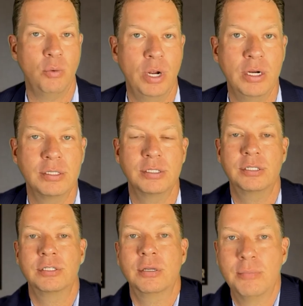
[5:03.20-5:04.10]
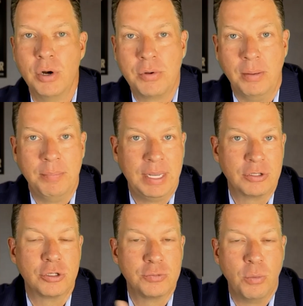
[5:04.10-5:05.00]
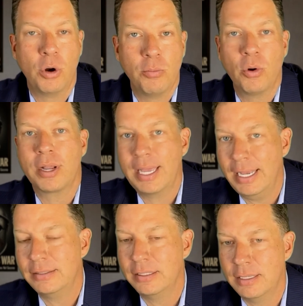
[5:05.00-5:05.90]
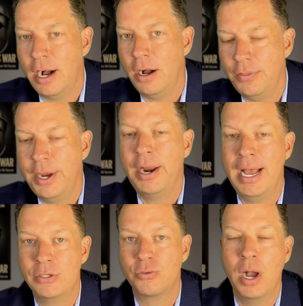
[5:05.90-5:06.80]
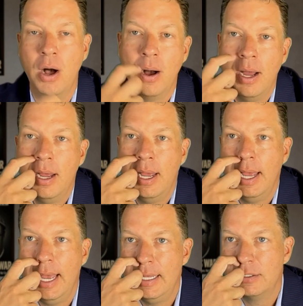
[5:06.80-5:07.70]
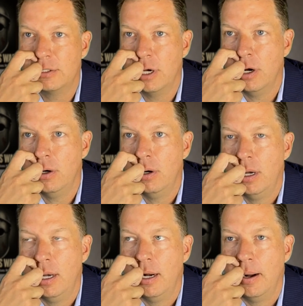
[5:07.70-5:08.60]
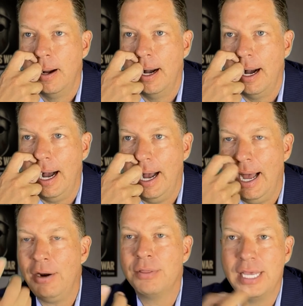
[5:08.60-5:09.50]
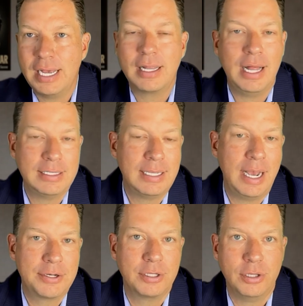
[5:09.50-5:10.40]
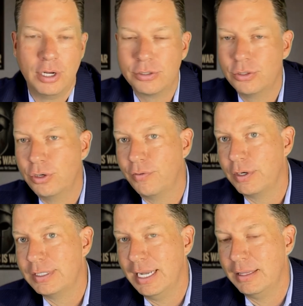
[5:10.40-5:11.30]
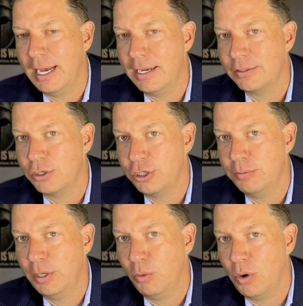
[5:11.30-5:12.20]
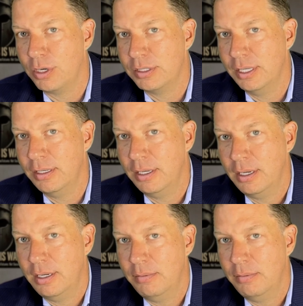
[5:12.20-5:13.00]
where's the system broken? Because there's more and more cases on there as well. And so I don't think a class action lawsuit over 10,000 should be warranted,